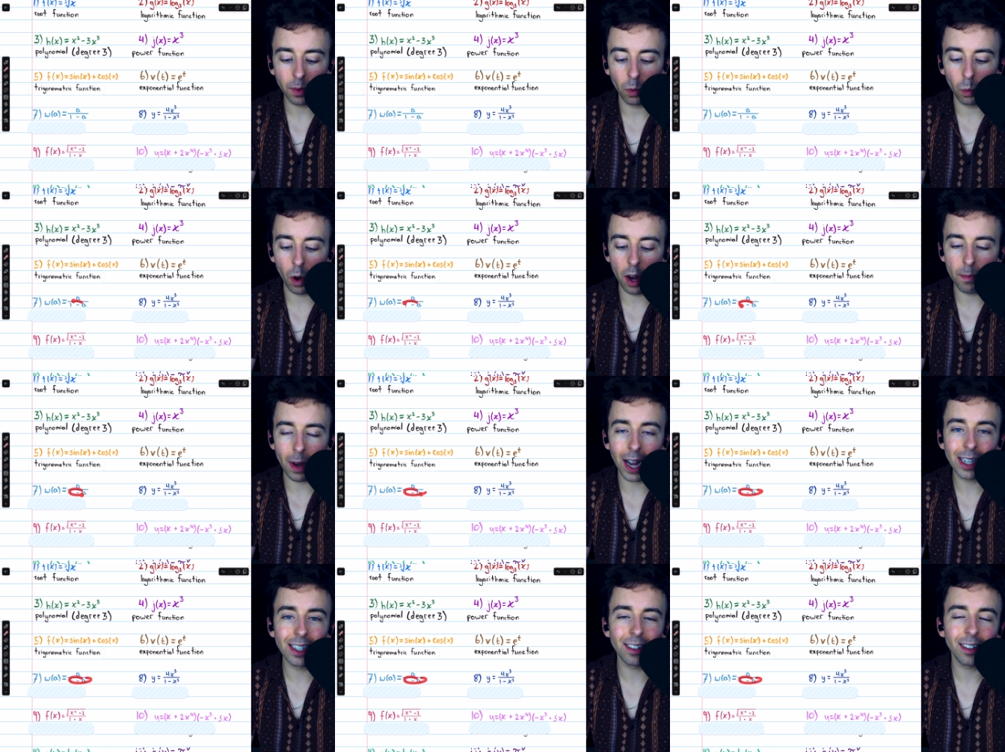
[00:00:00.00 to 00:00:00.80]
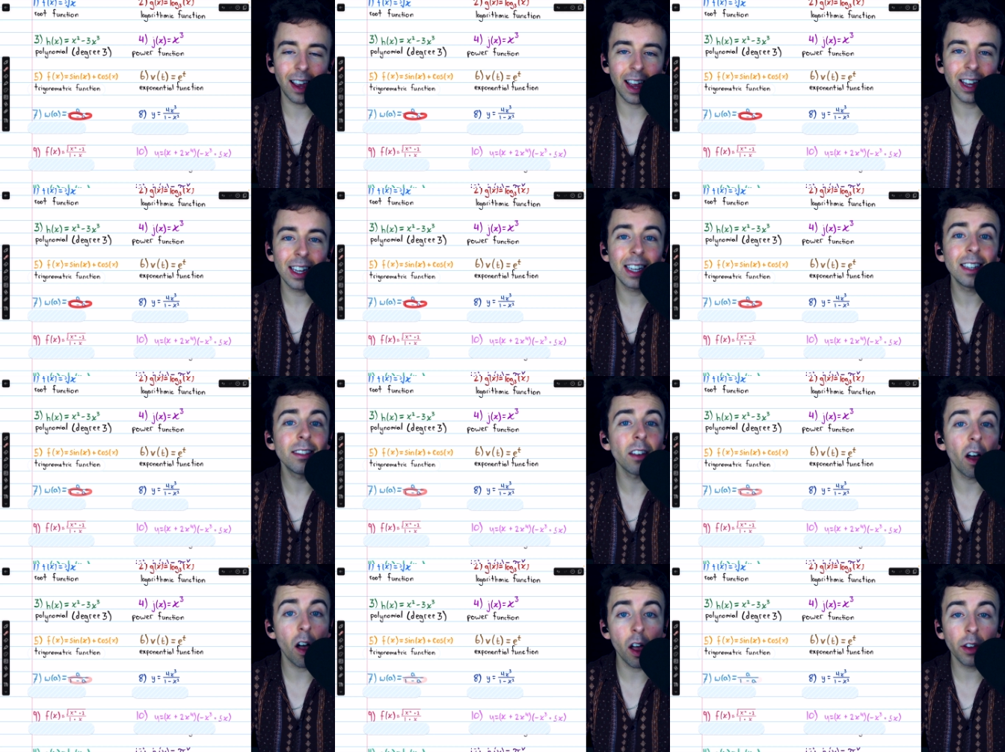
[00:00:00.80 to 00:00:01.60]
1 minus a
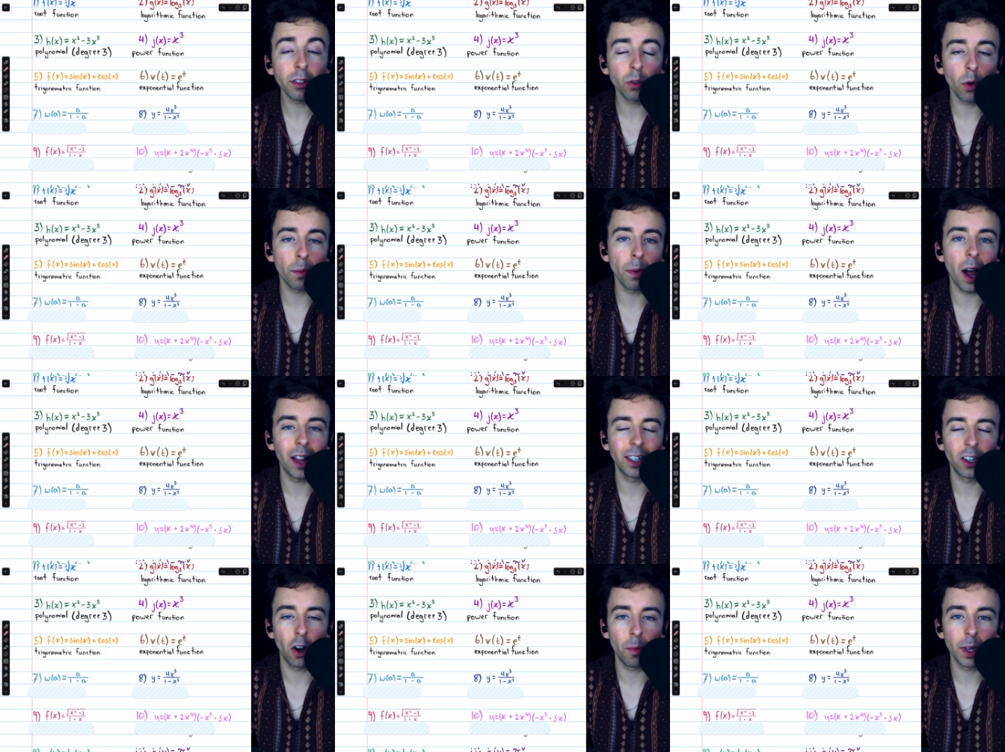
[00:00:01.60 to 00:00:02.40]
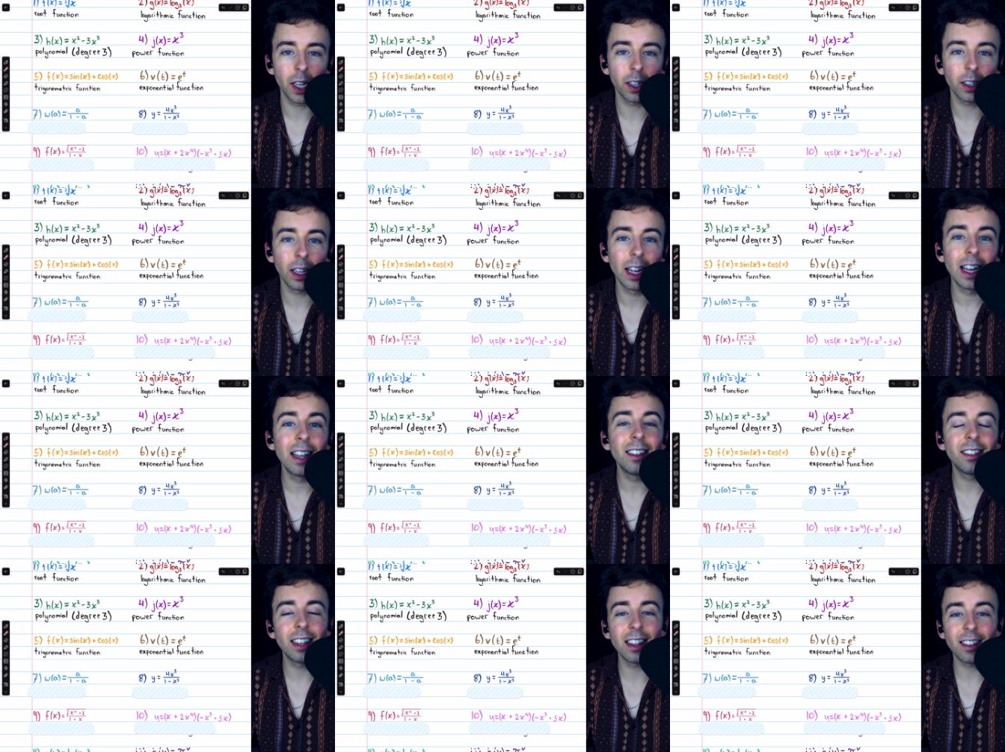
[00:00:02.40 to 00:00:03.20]
is also a polynomial.
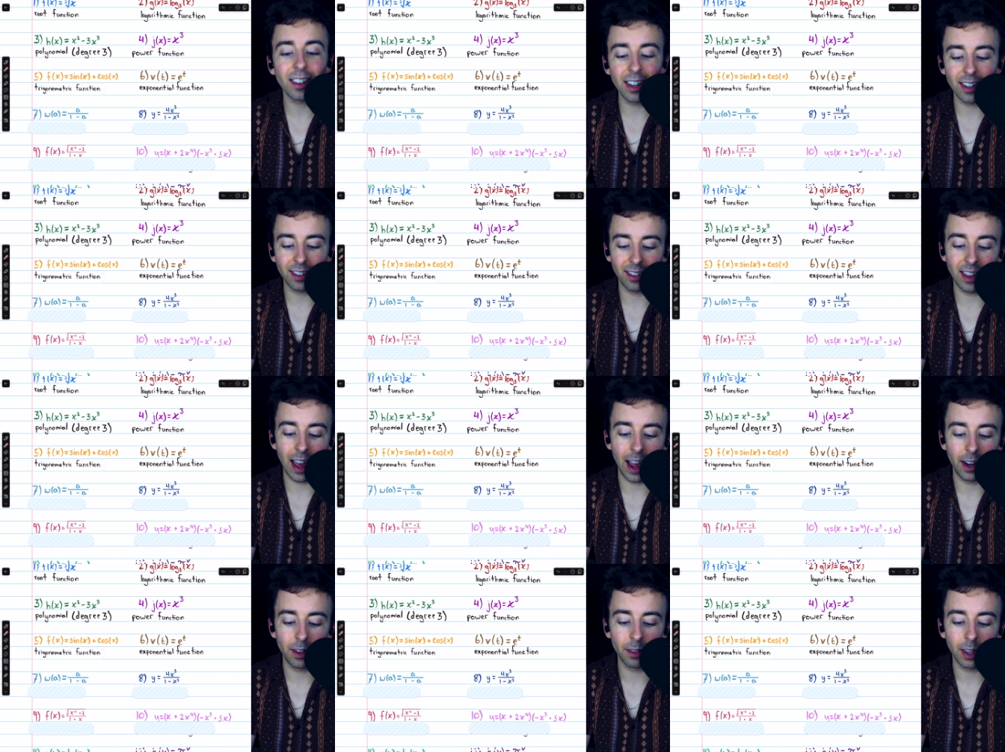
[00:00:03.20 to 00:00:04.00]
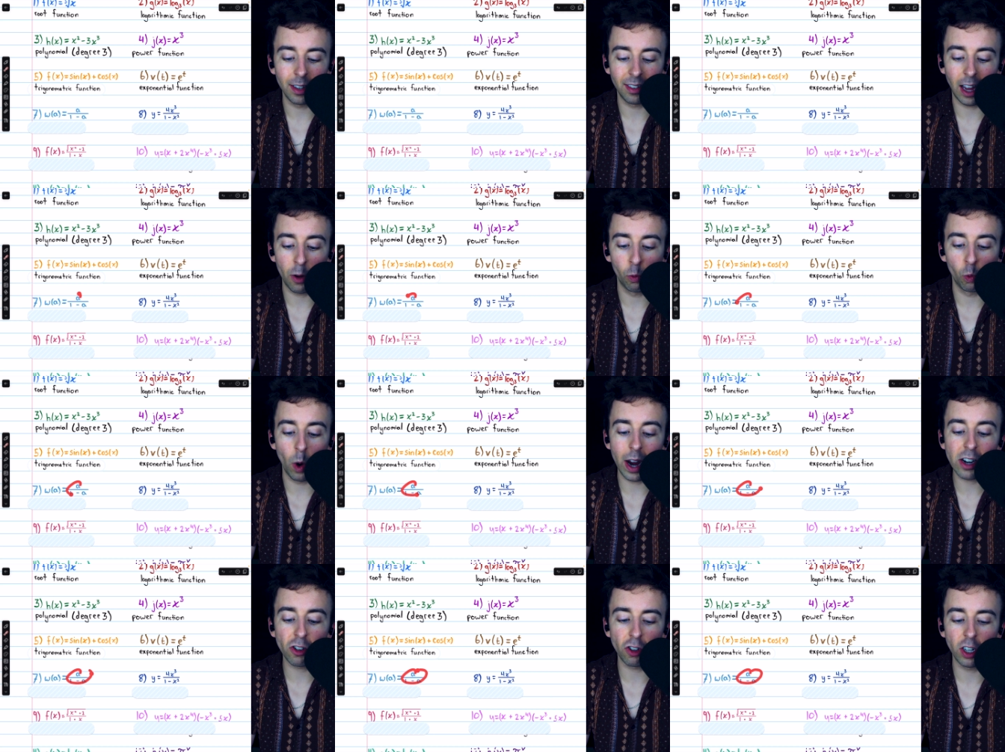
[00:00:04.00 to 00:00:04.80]
Since this, then, is a
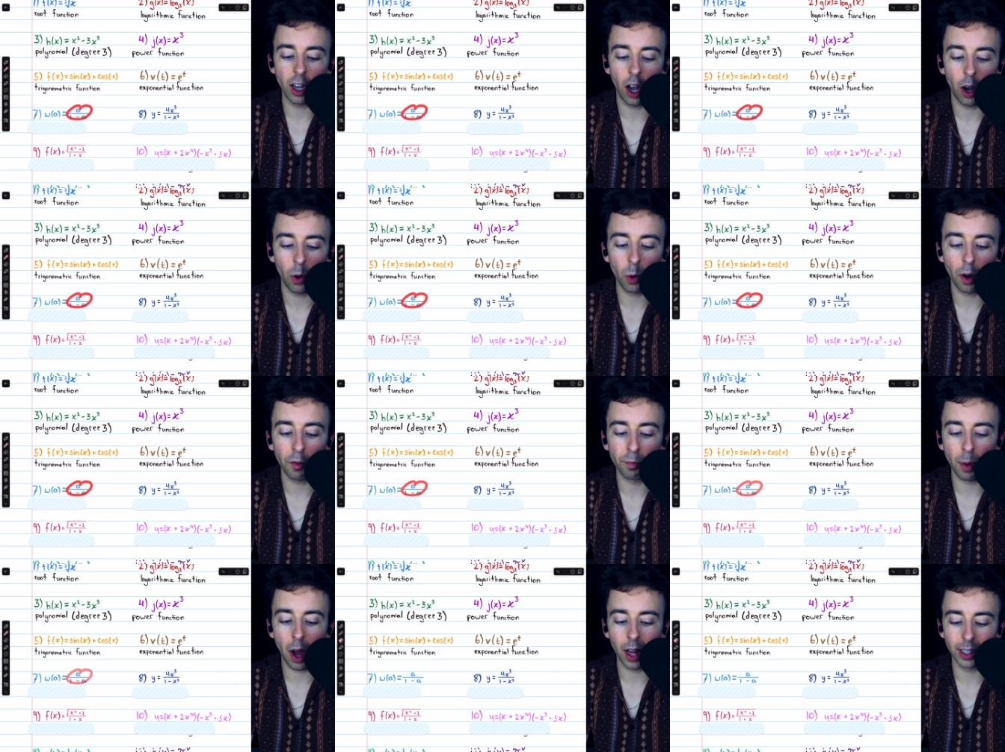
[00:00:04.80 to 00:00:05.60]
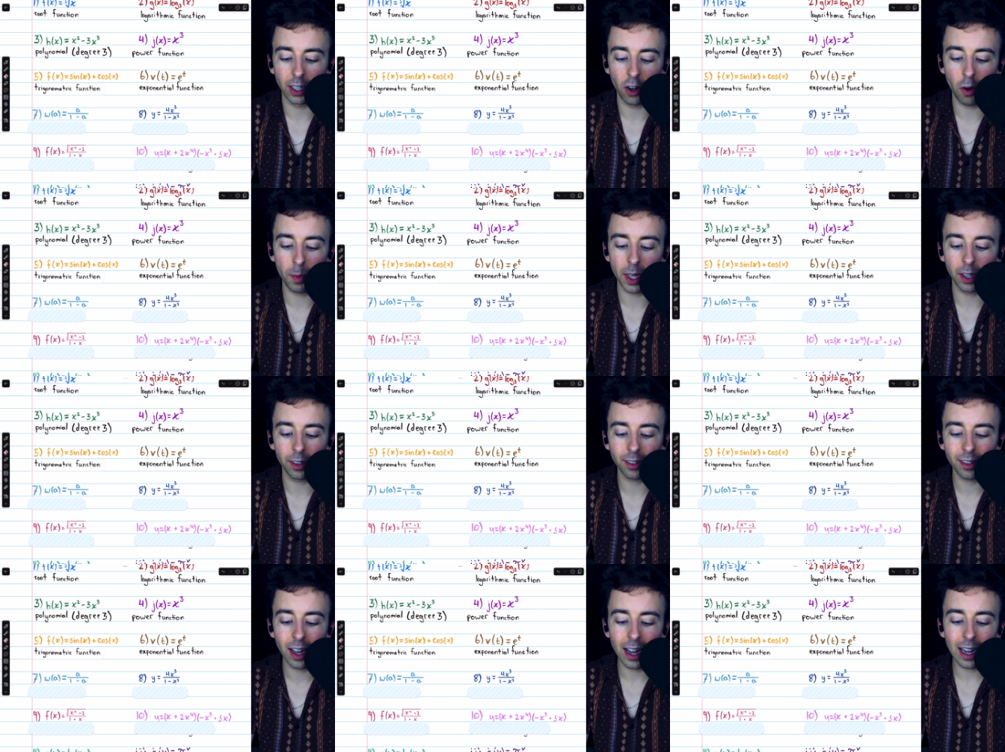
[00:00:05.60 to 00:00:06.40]
ratio of
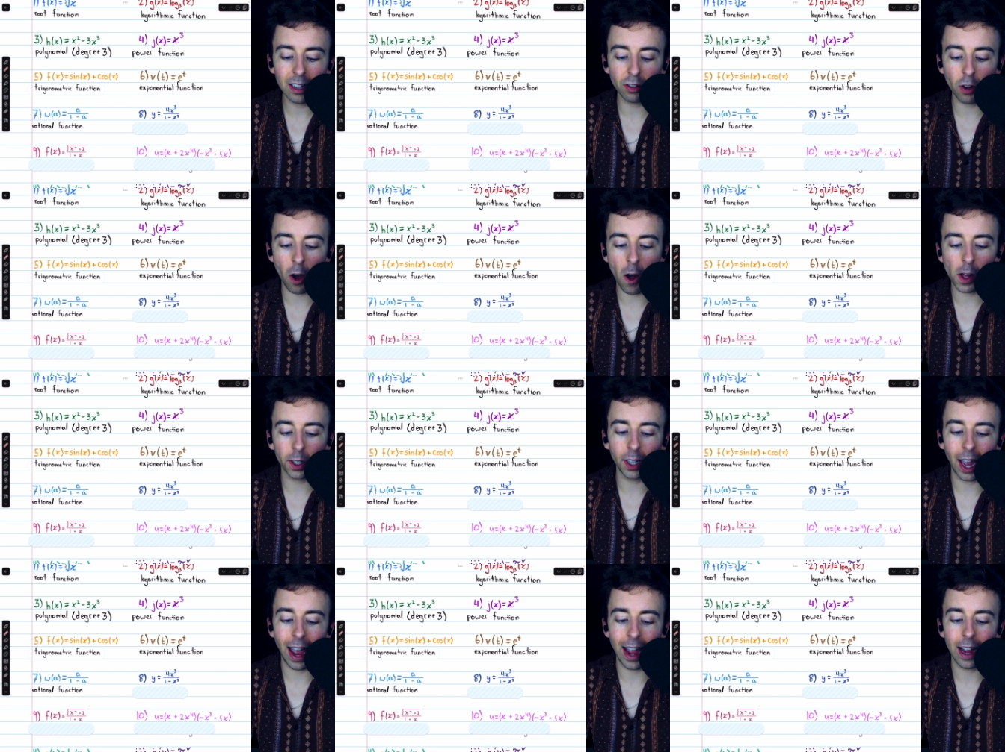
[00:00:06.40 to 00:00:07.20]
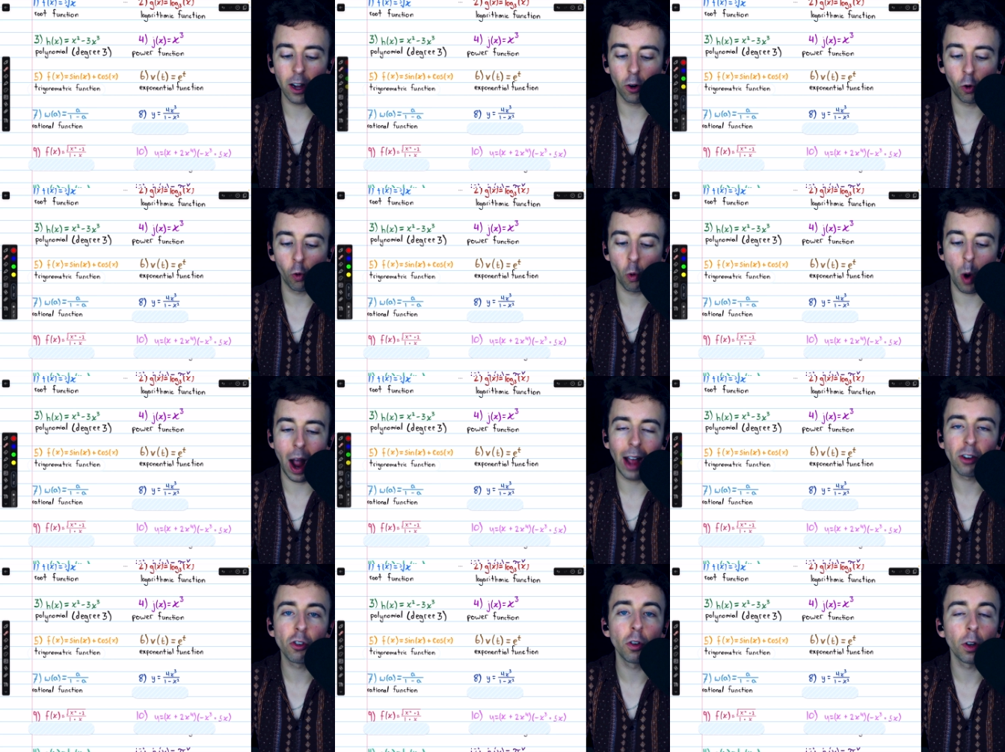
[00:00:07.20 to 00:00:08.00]
polynomials, it's called a
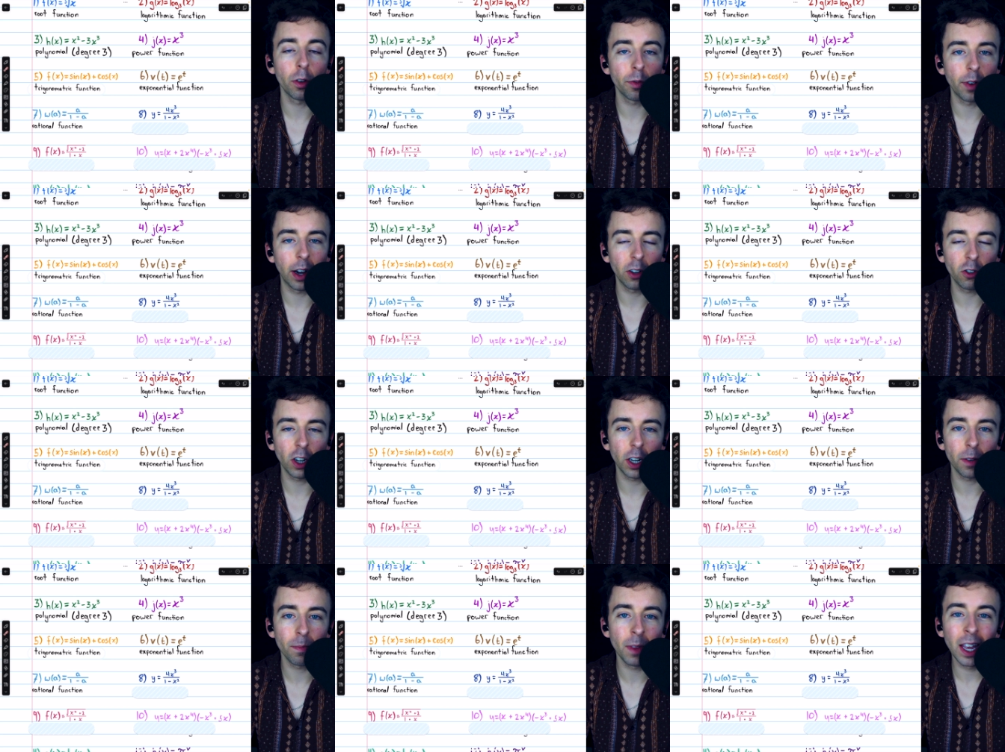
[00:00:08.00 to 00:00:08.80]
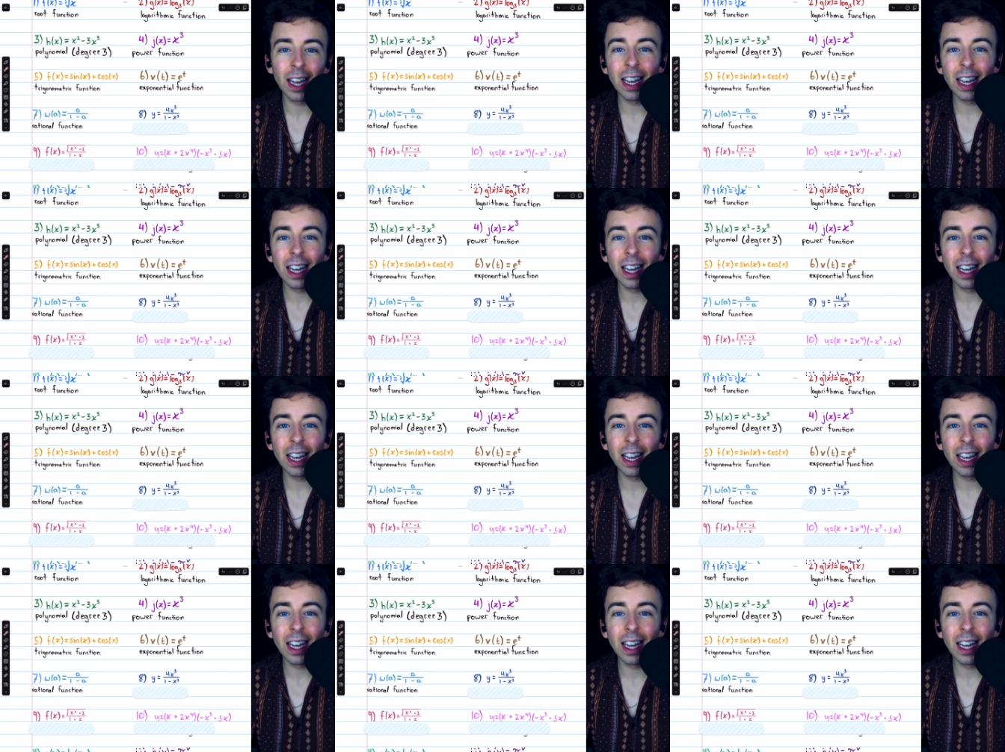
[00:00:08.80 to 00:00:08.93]
rational function.